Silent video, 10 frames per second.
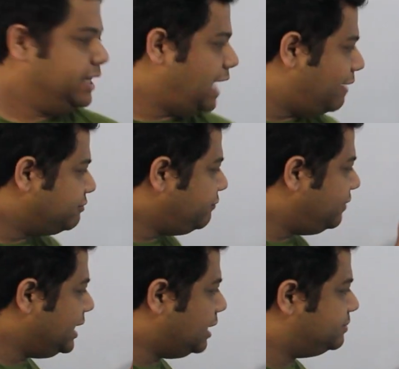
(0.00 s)
Now after
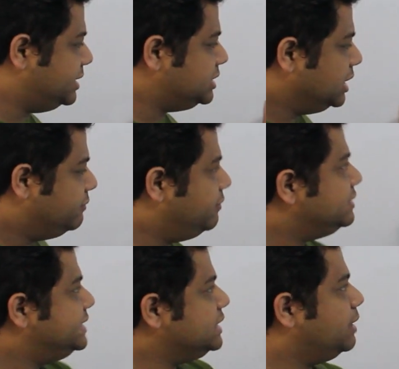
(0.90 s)
filling up this, we
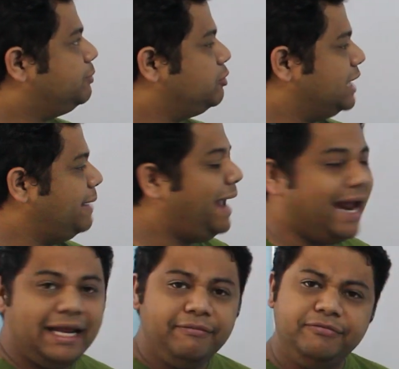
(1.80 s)
will check the program
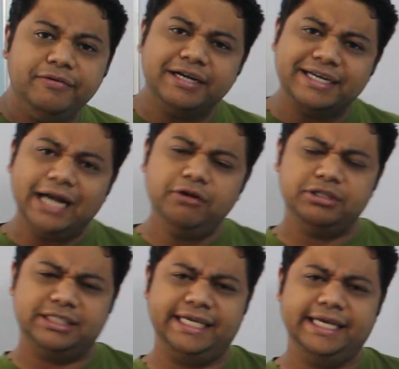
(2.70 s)
and if we will try to
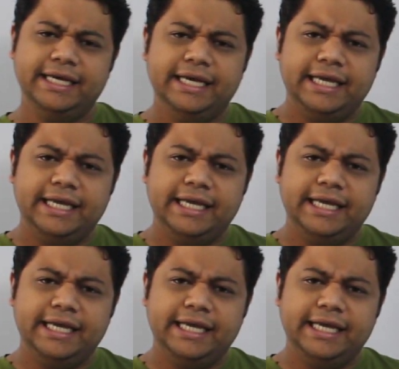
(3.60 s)
see